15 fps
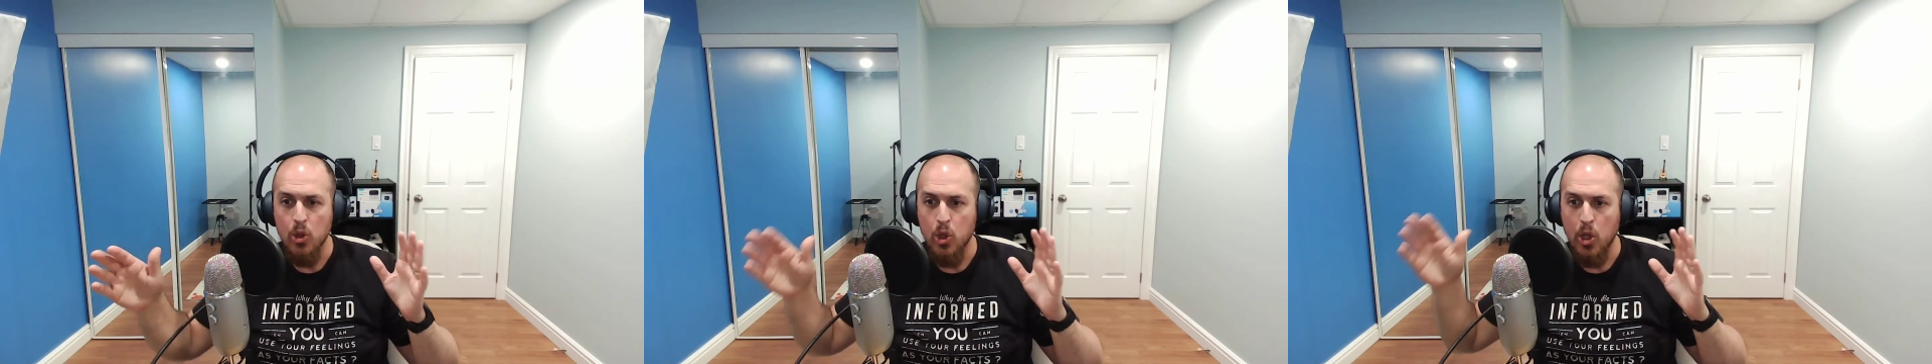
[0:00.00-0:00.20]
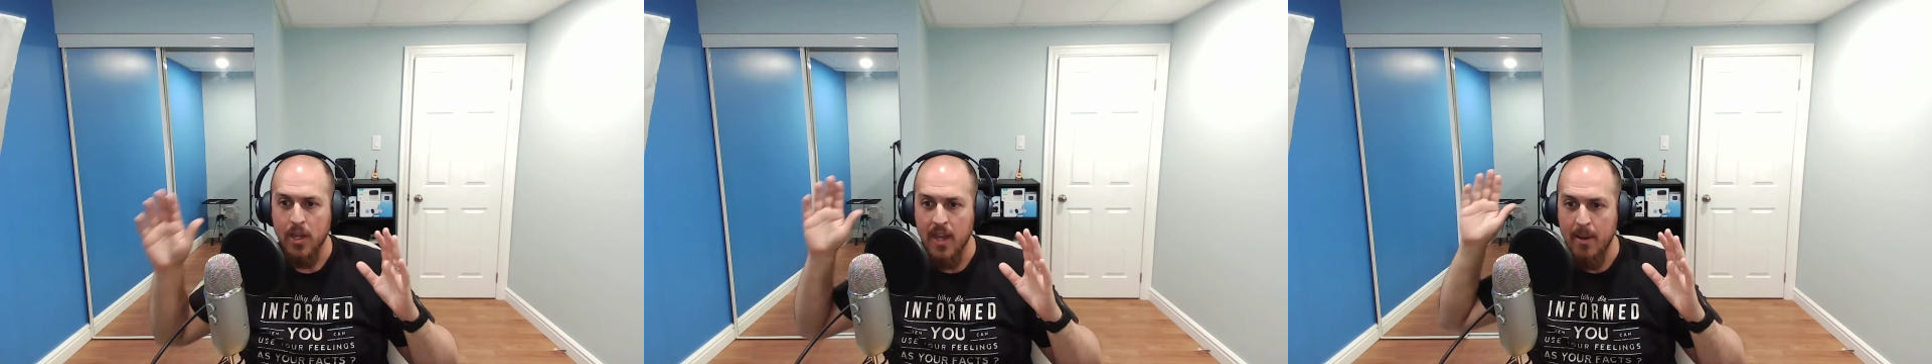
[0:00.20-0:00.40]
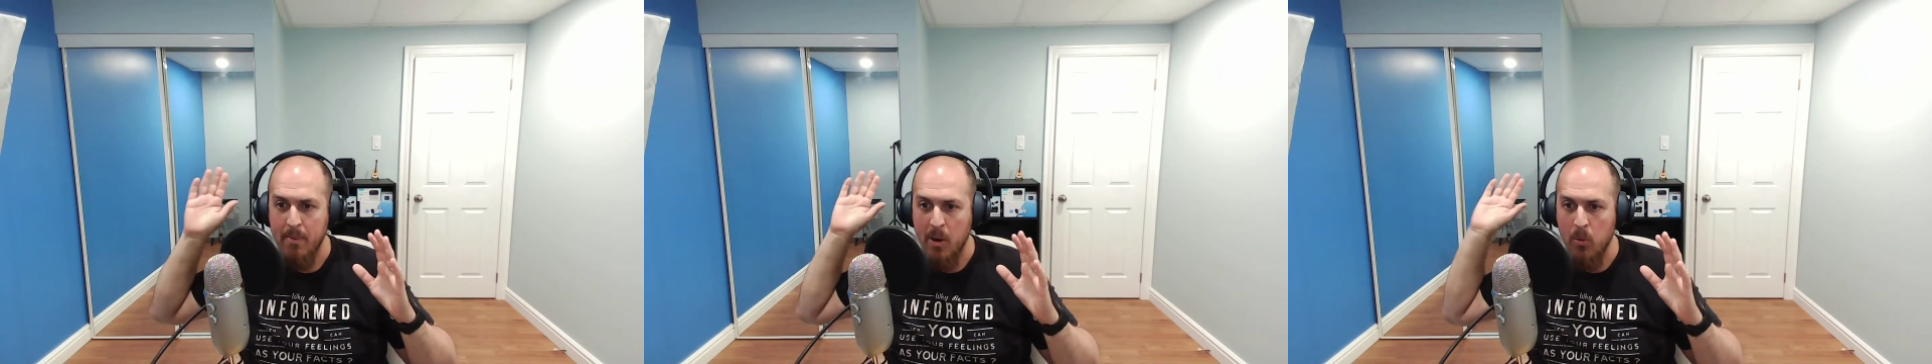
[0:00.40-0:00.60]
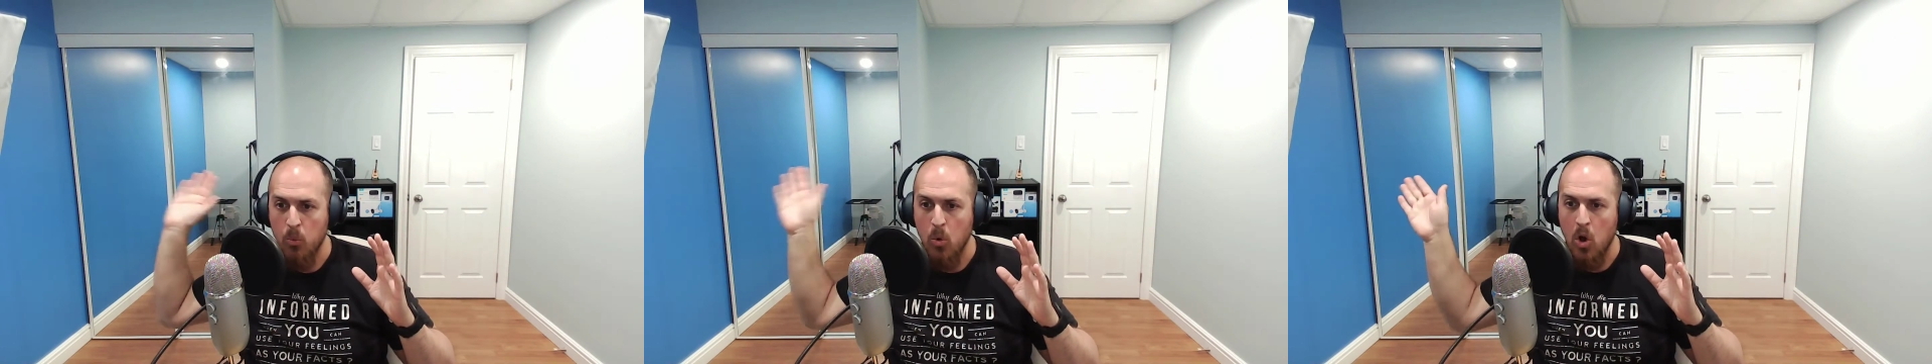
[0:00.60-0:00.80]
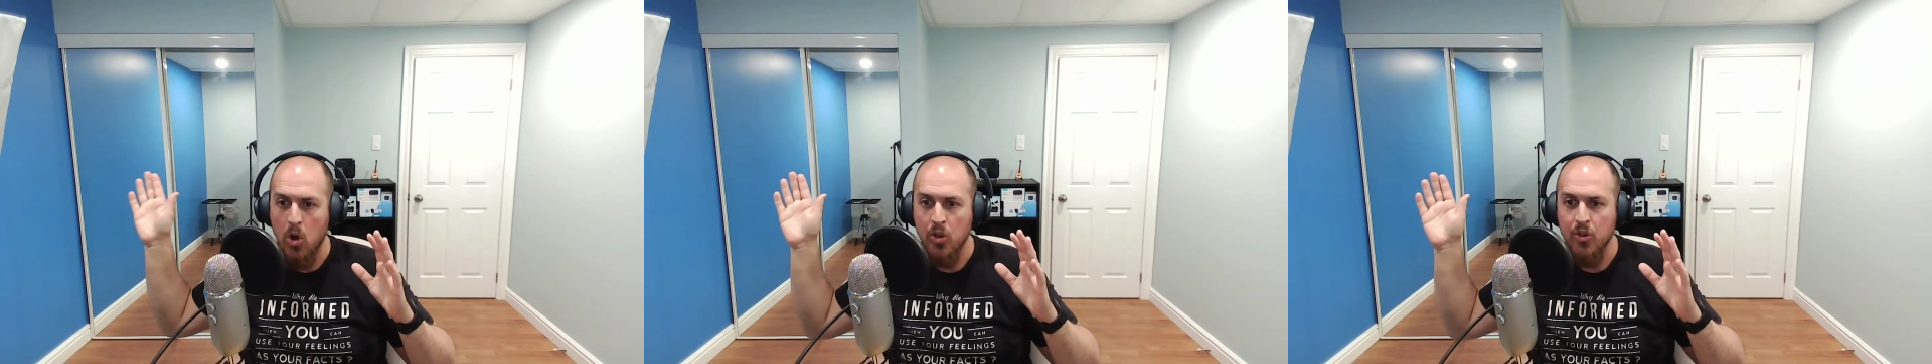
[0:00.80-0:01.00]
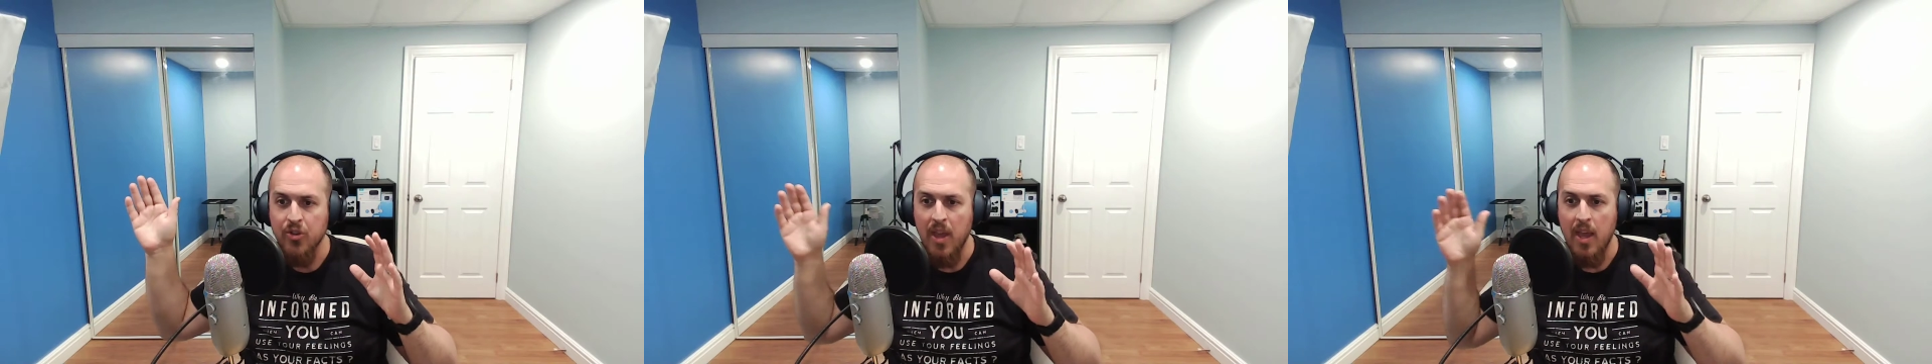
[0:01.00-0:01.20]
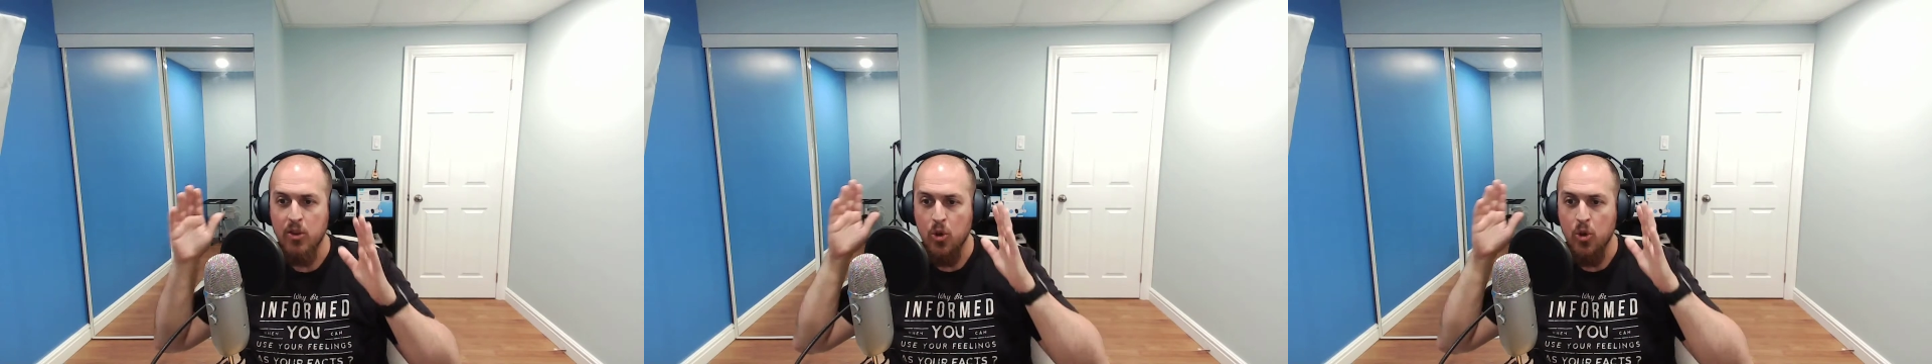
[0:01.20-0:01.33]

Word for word: looking at my walls, and